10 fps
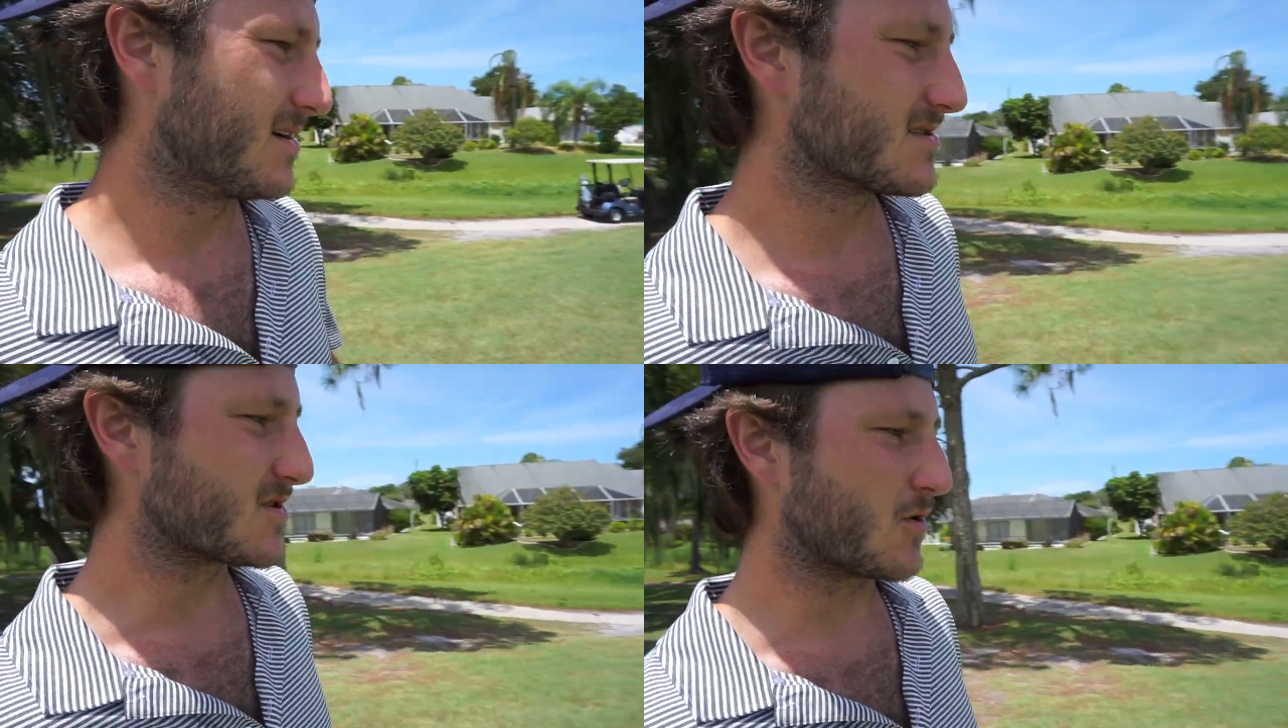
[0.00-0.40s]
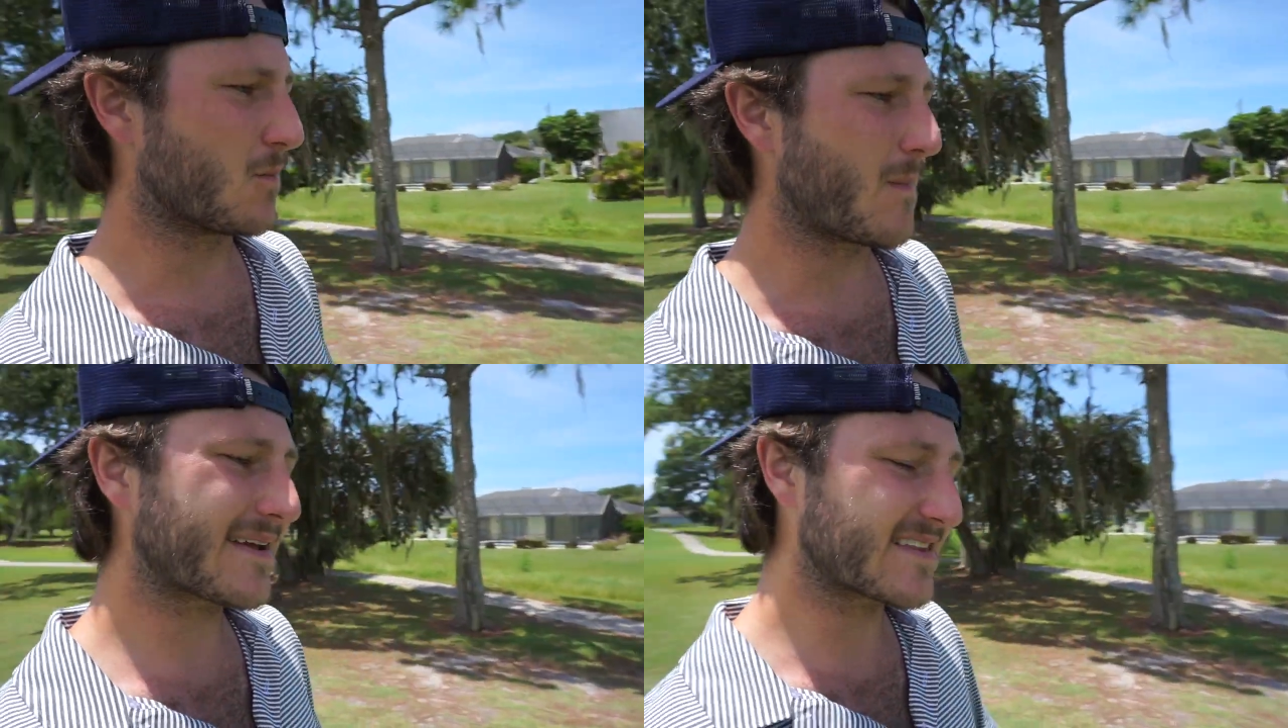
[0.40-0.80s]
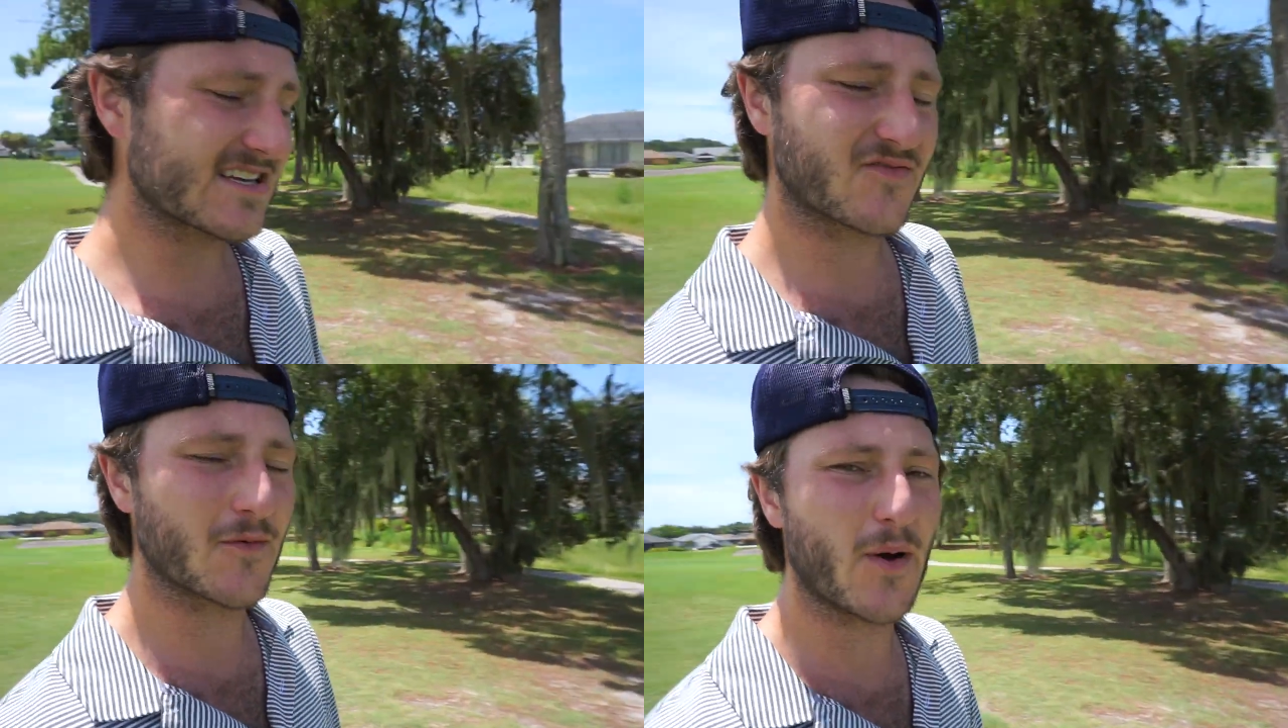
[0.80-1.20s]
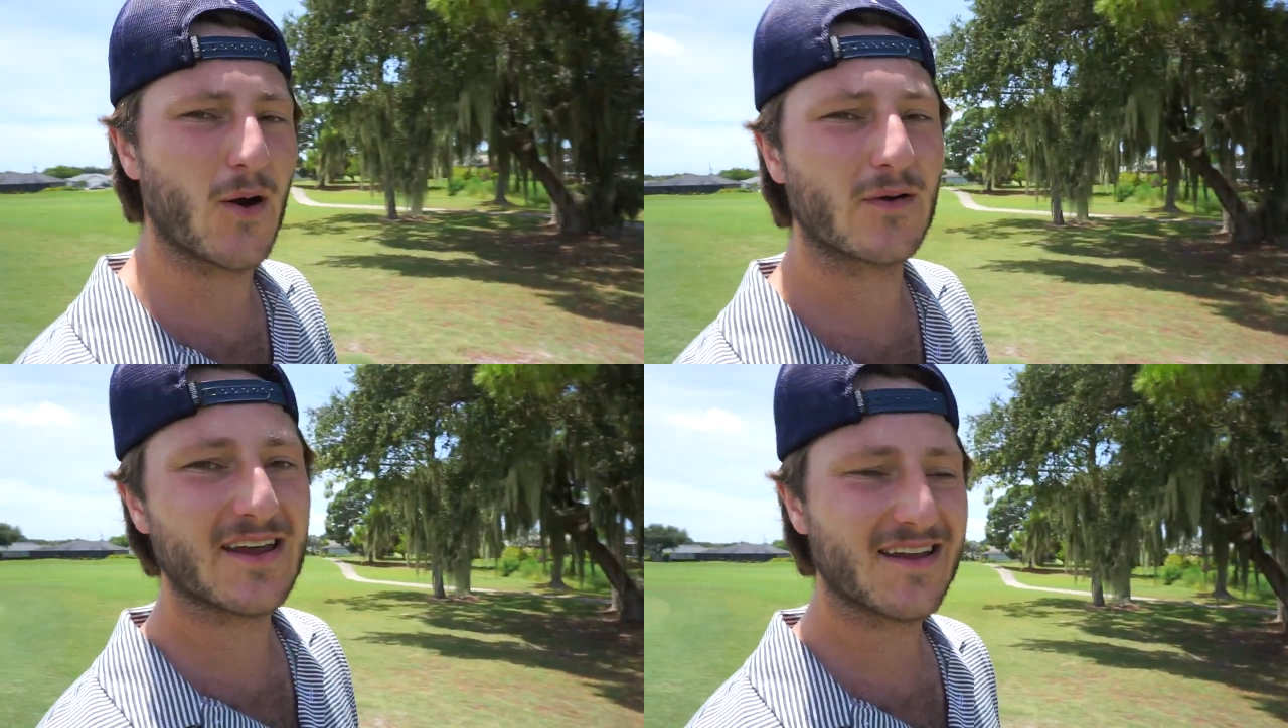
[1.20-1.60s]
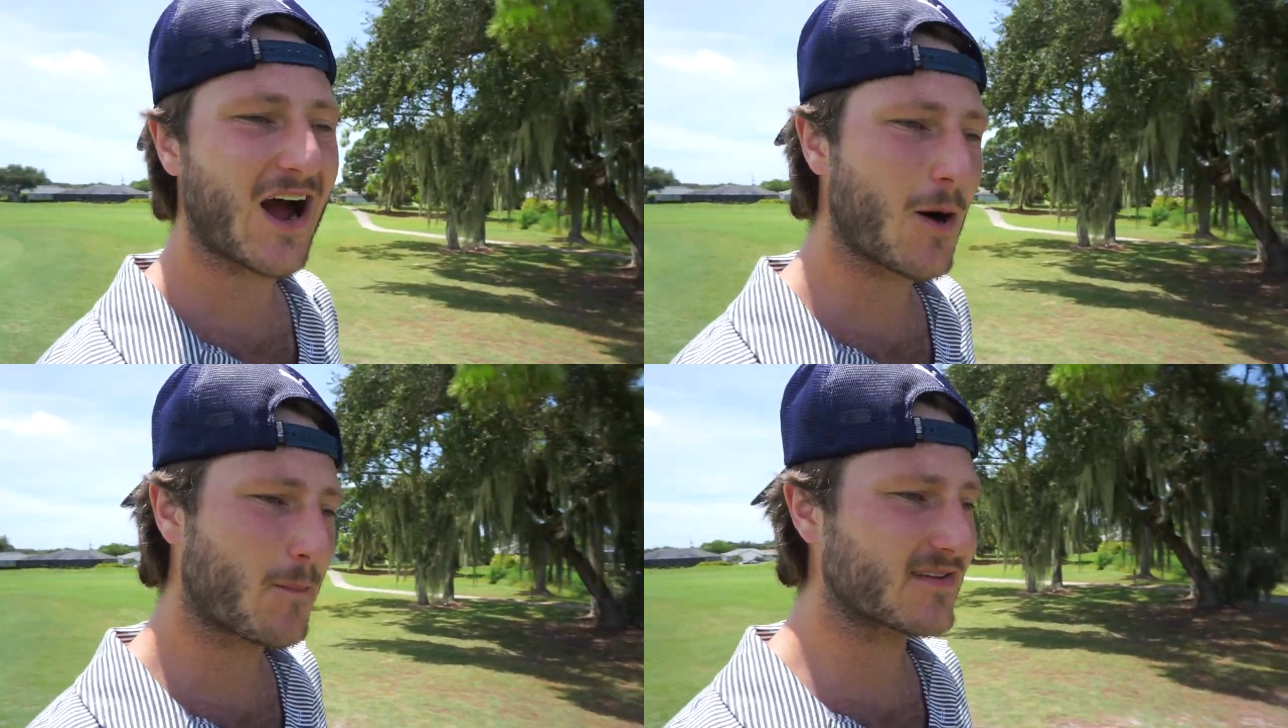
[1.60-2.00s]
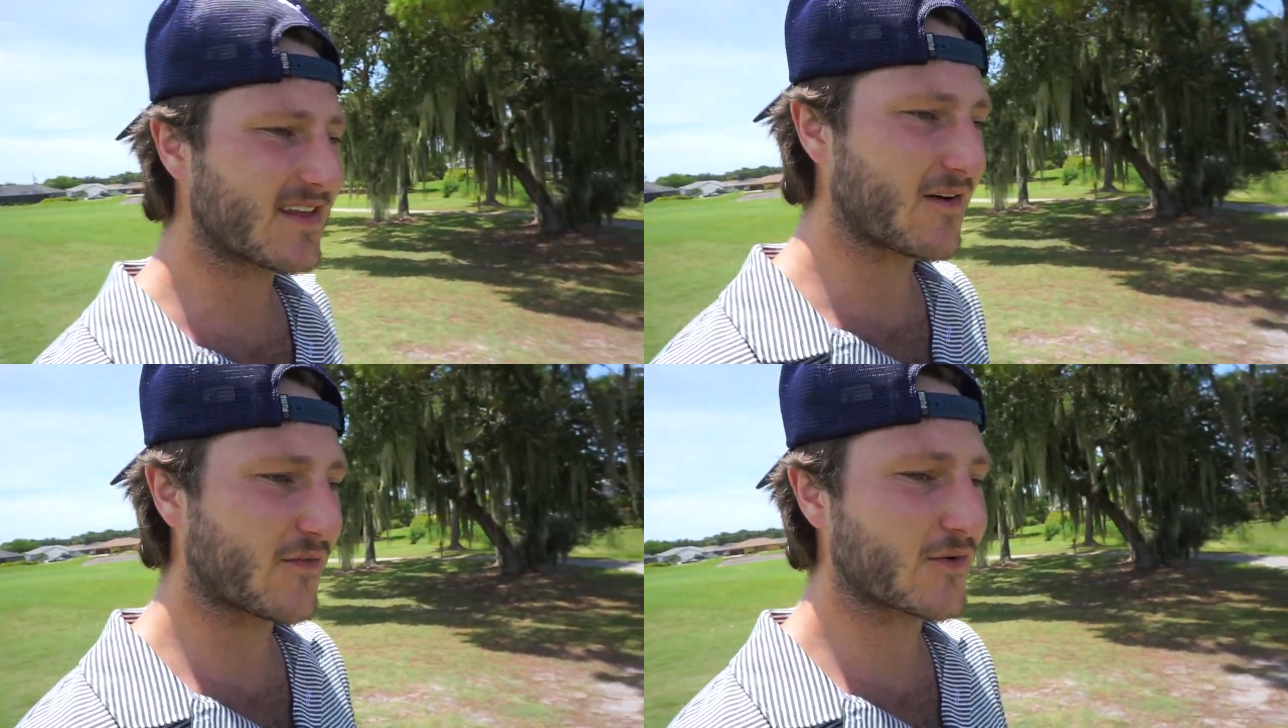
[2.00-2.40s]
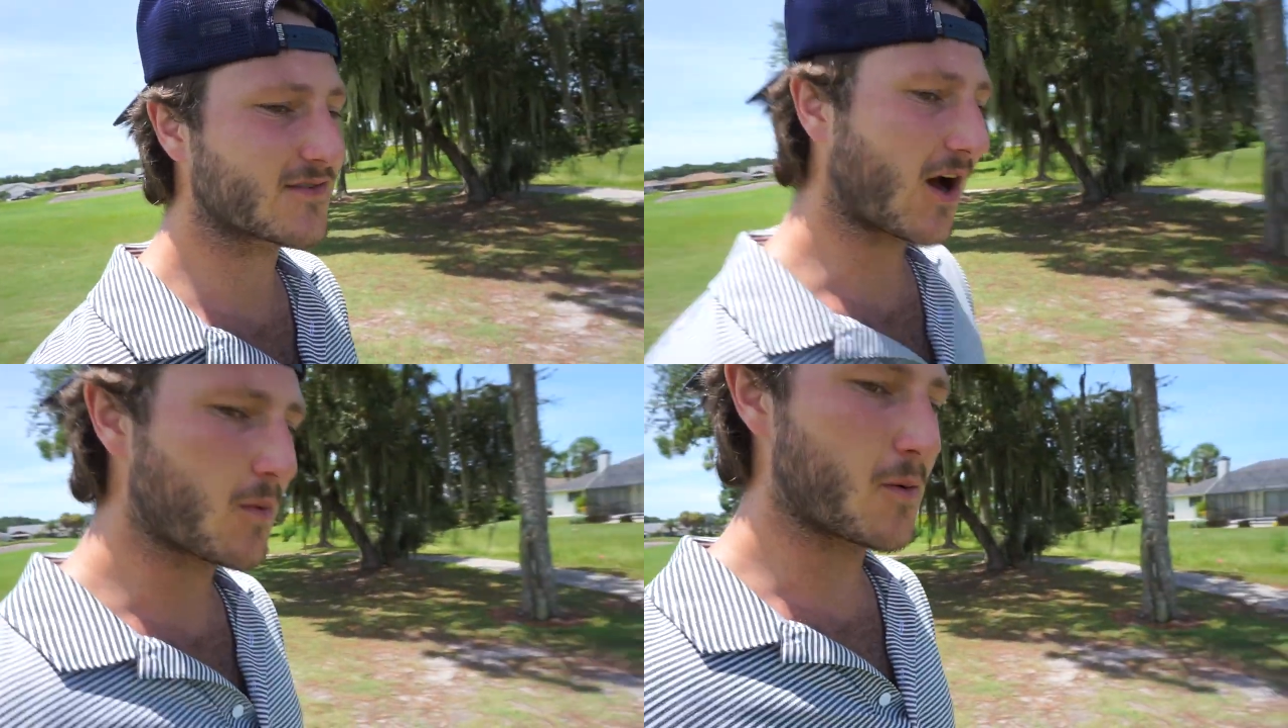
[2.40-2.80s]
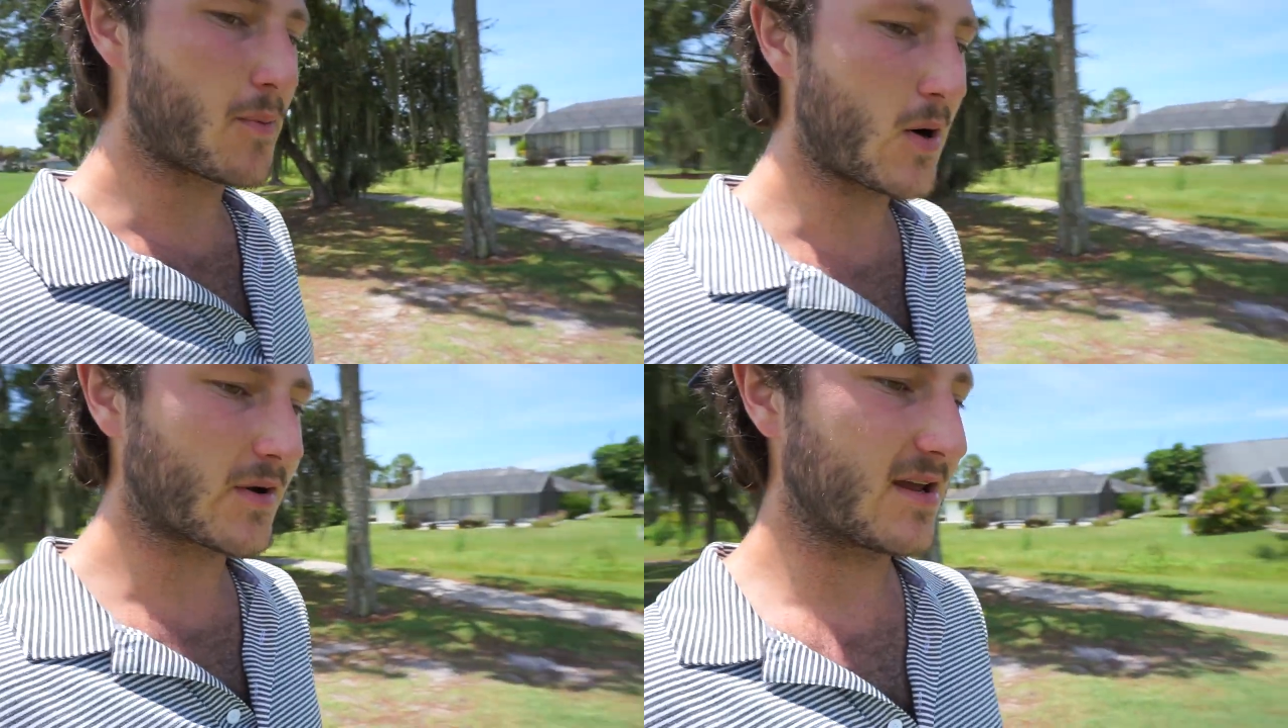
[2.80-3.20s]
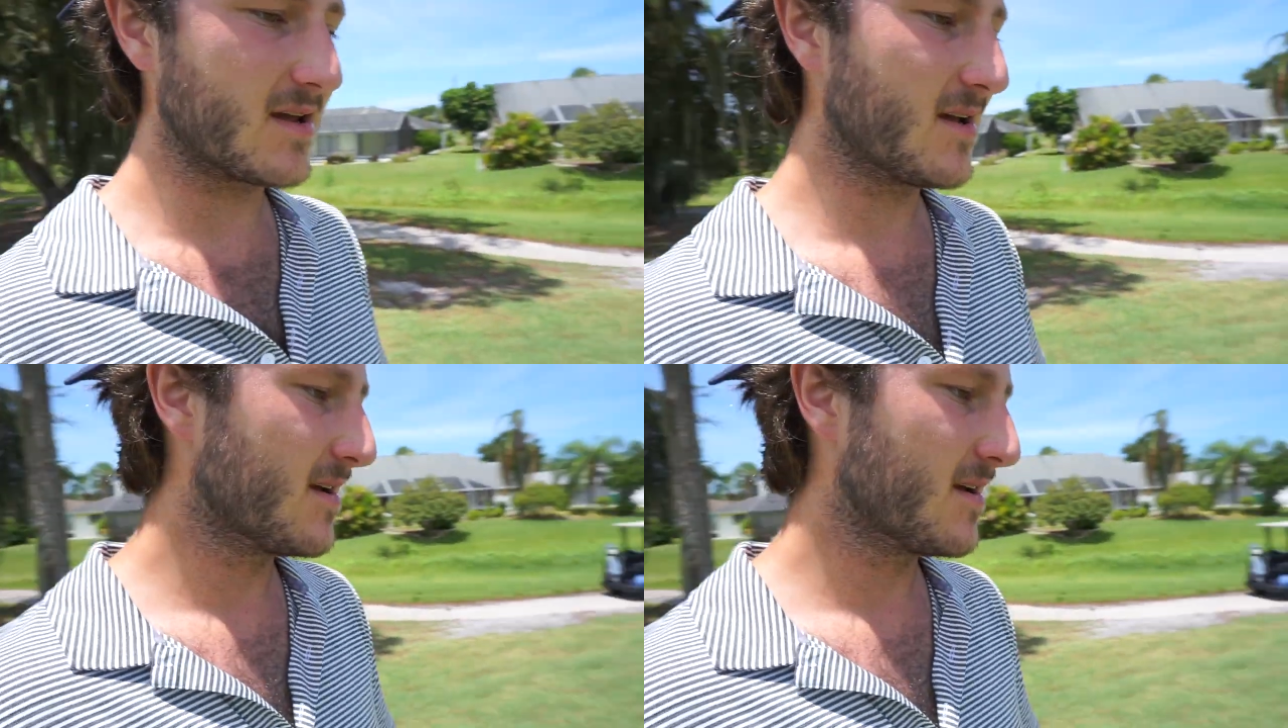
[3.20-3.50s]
So make this for bogey, up and down for double bogey.